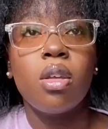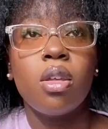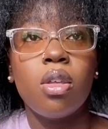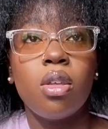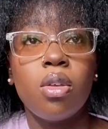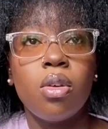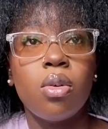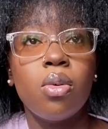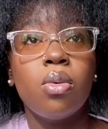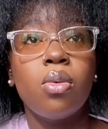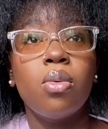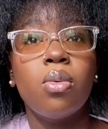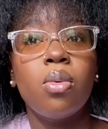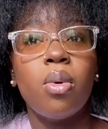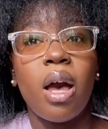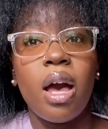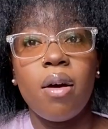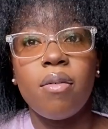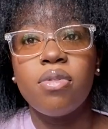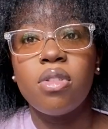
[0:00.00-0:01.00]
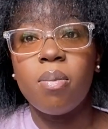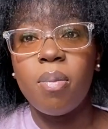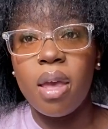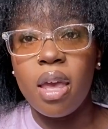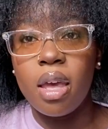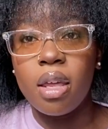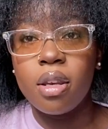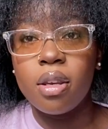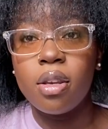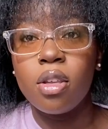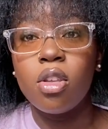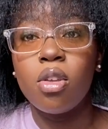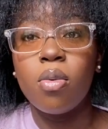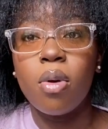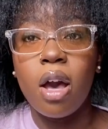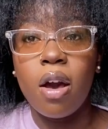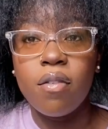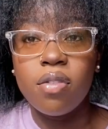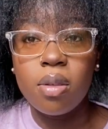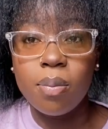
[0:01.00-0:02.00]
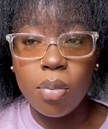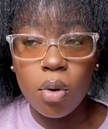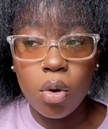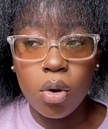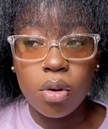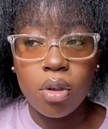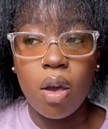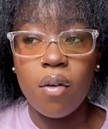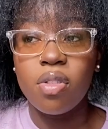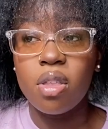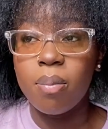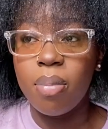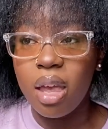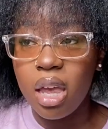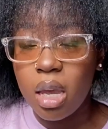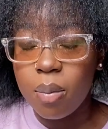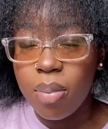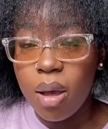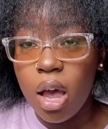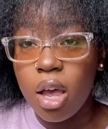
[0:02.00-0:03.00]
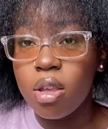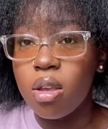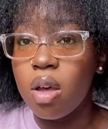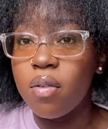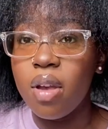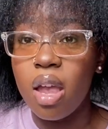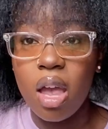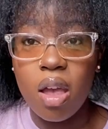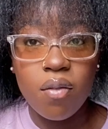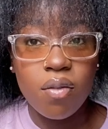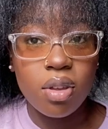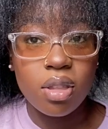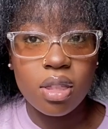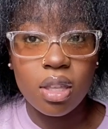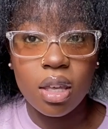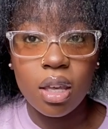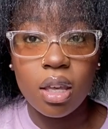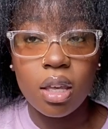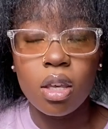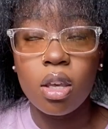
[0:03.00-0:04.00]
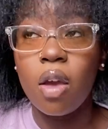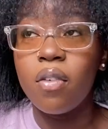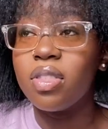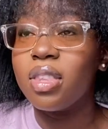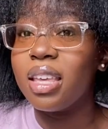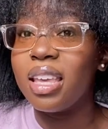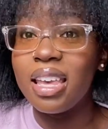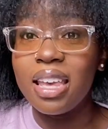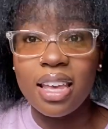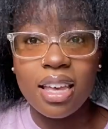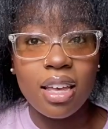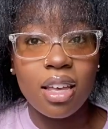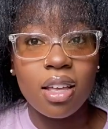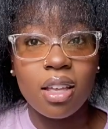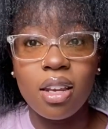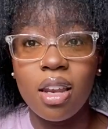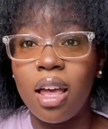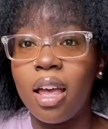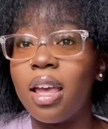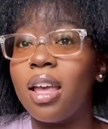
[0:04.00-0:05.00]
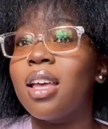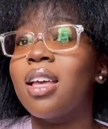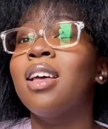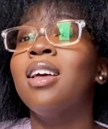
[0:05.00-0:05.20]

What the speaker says: You have the pen, you have the book, you have the paper, you have everything, you have the ink, like